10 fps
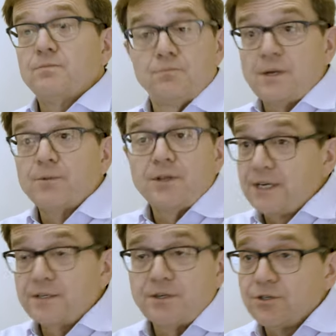some of the
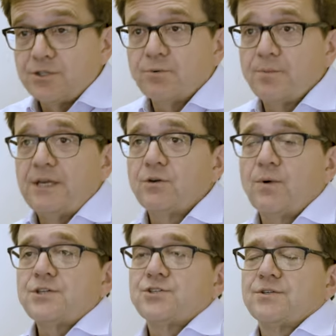things that are still remain
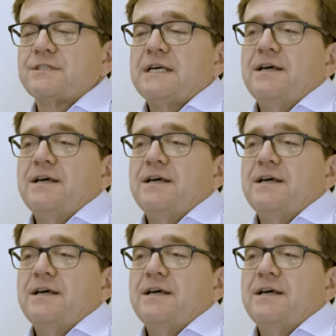questions.